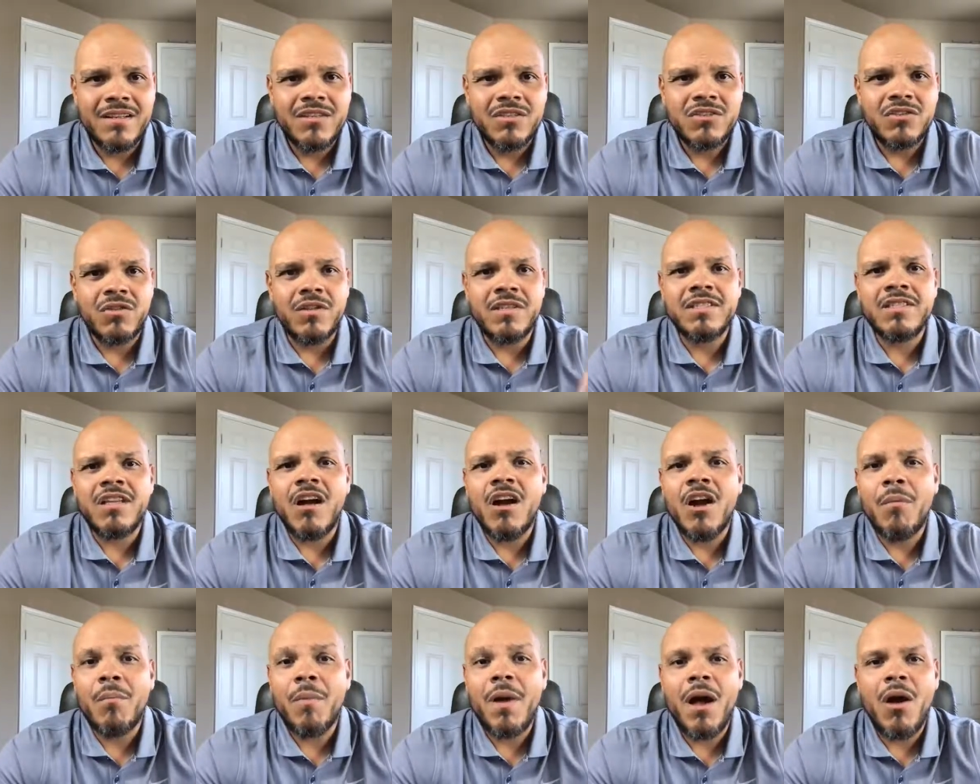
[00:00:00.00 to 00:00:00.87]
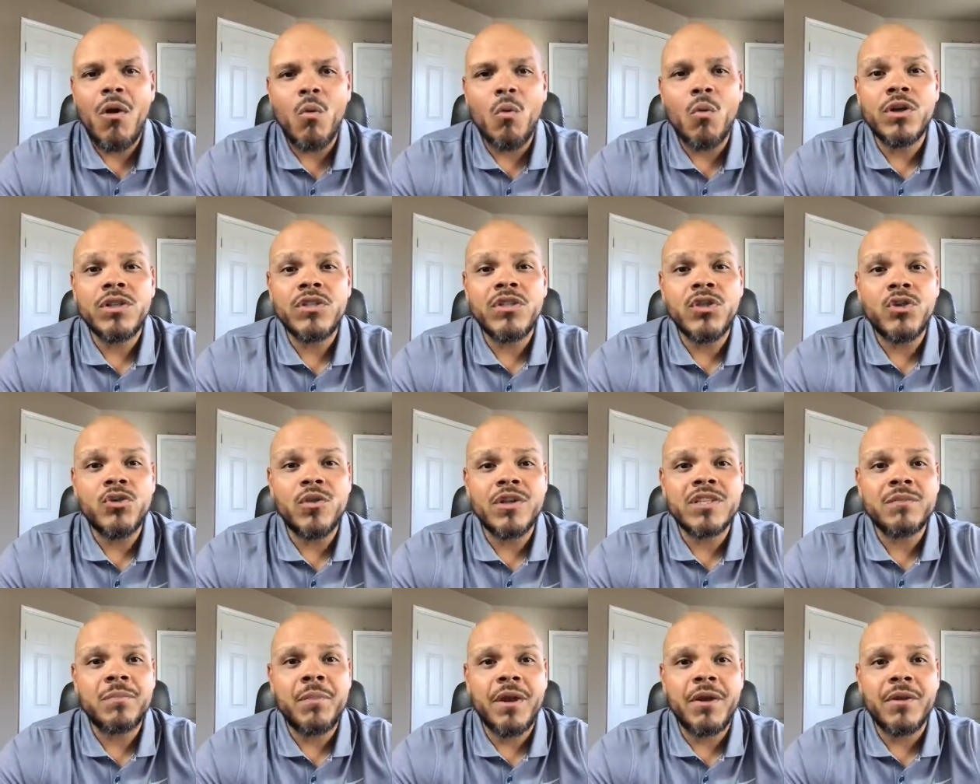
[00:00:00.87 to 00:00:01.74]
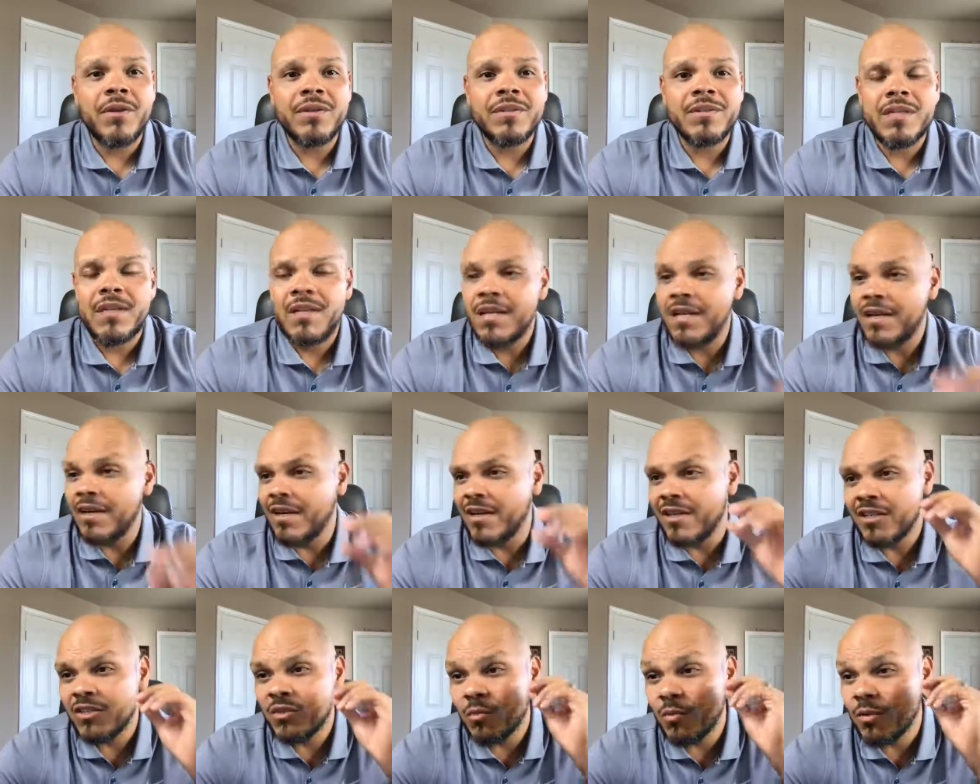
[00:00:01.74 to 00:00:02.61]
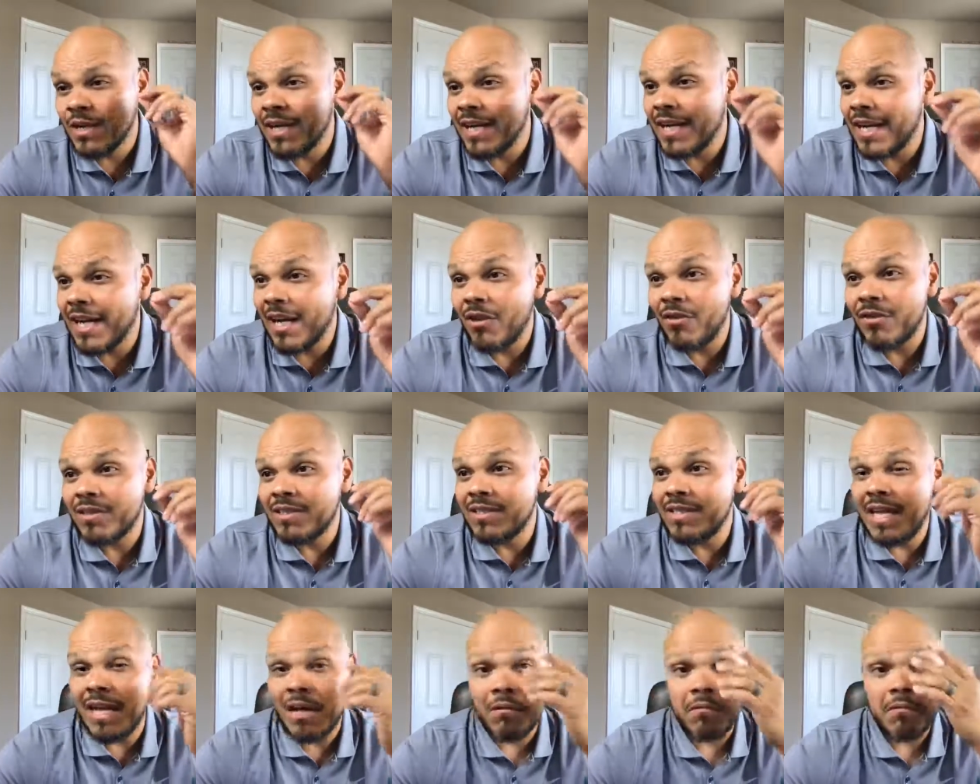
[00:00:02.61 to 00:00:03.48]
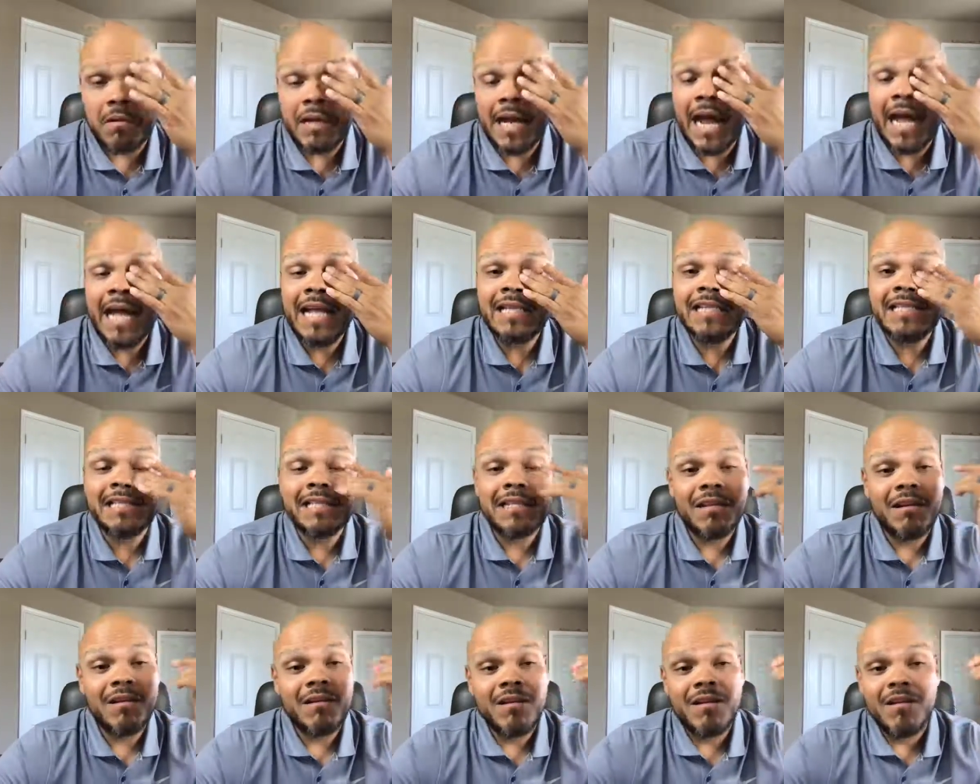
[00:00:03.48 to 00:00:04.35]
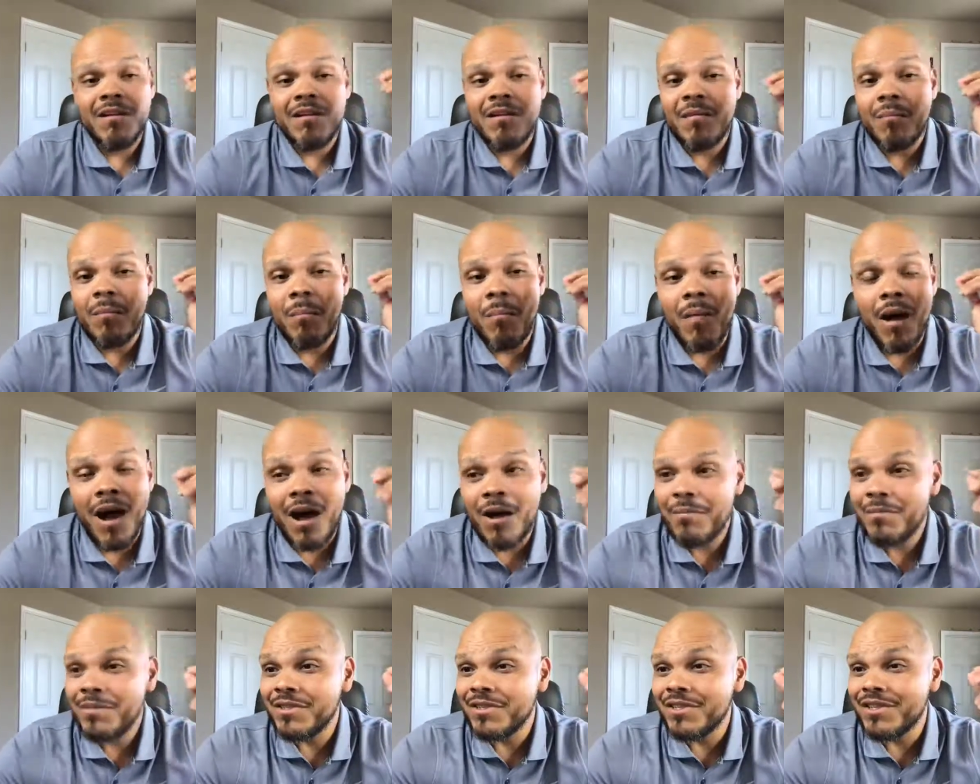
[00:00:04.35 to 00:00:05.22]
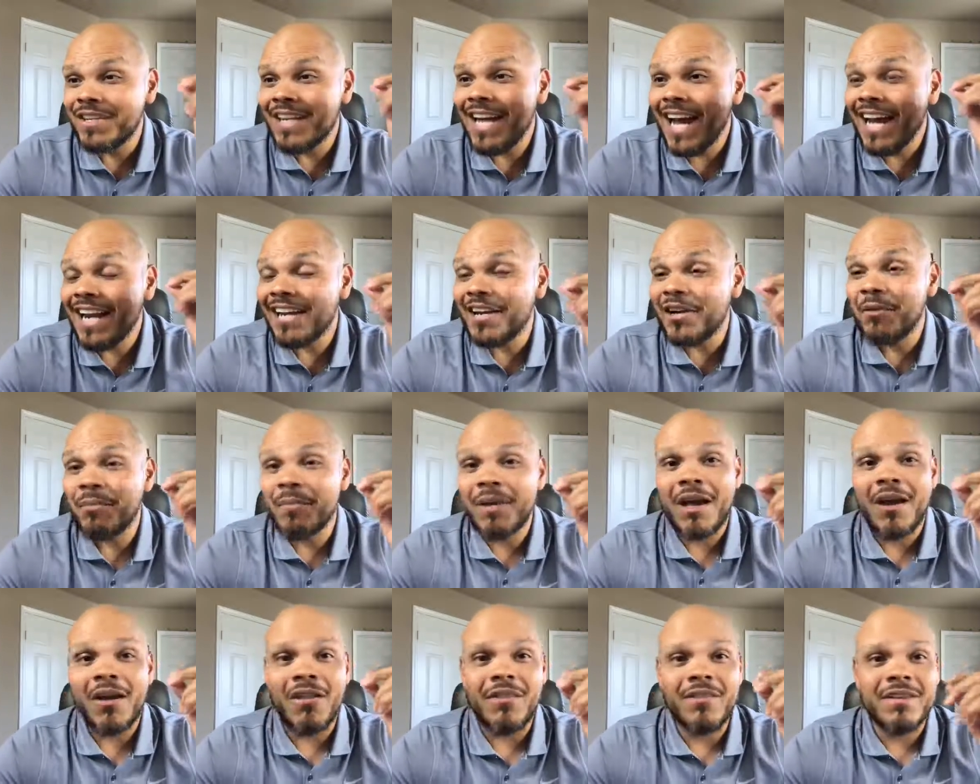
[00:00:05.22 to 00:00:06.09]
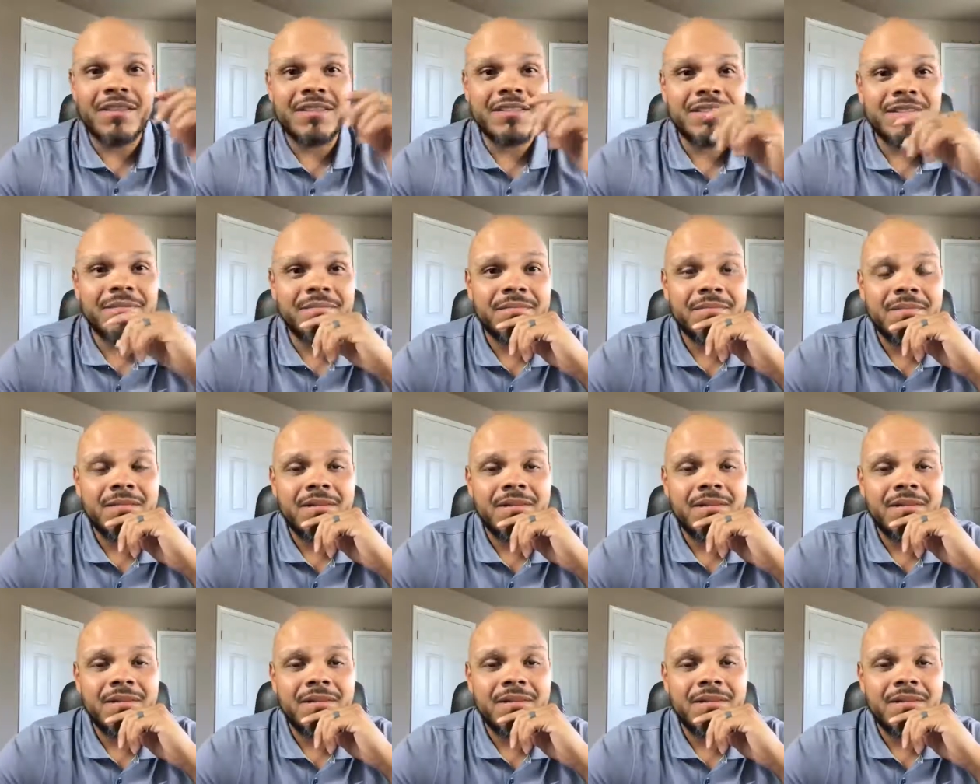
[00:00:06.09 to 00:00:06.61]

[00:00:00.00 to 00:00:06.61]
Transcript: So let's talk about what to do as parents. Here's where we're gonna nail this down. Dads, moms, you gotta hear me out on this.